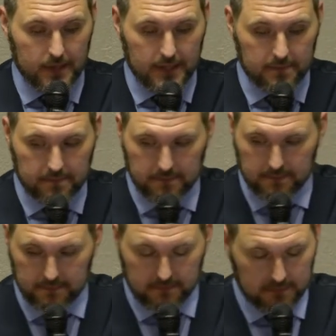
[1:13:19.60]
Right?
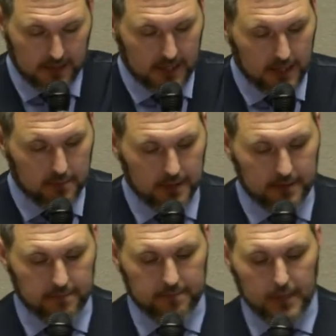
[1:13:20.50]
They can't
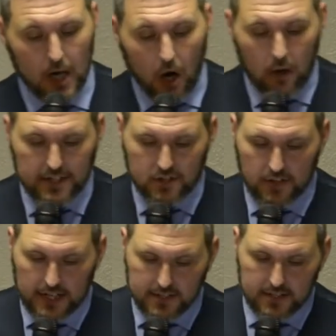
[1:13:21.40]
be. All right,
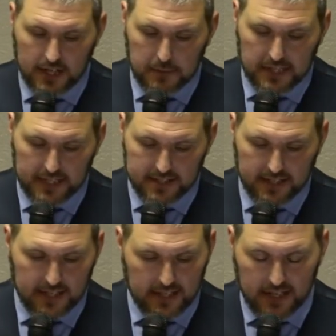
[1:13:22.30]
so that's anyway.
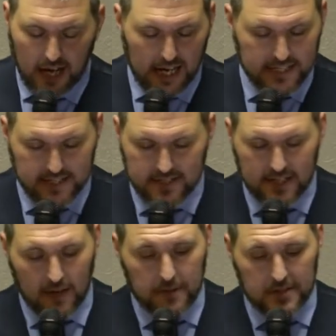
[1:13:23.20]
That's in
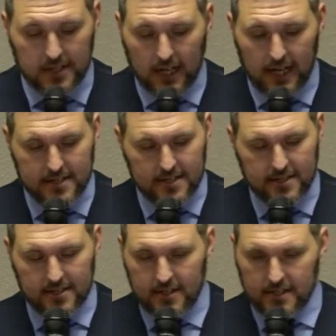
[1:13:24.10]
ISIS. Obviously,
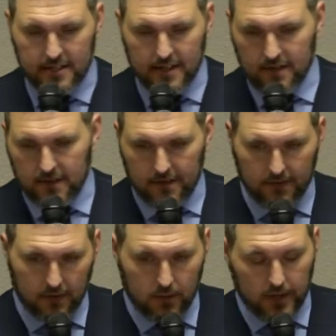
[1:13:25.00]
ISIS is an entity of the
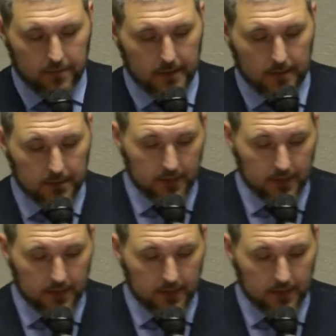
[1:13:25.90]
federal government, I